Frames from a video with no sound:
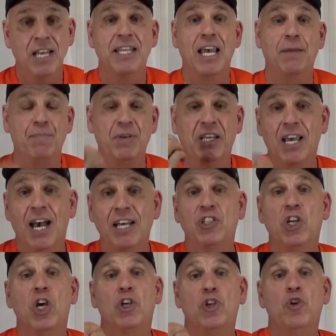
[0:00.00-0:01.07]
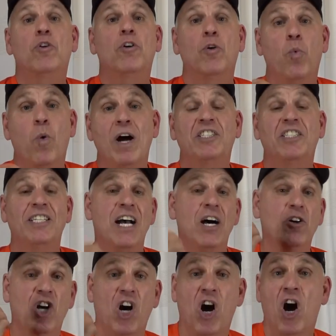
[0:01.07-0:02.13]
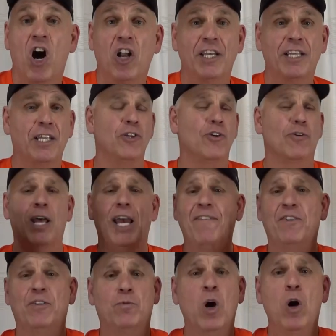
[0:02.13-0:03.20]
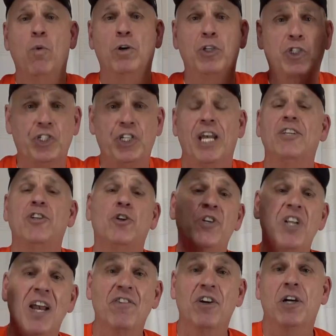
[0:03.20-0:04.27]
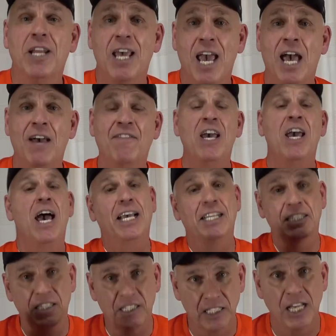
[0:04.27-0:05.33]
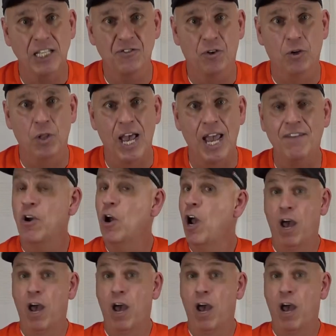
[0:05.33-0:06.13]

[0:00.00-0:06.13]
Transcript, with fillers: that because you are once an alcoholic and your life was shit, you're never going to have a successful life,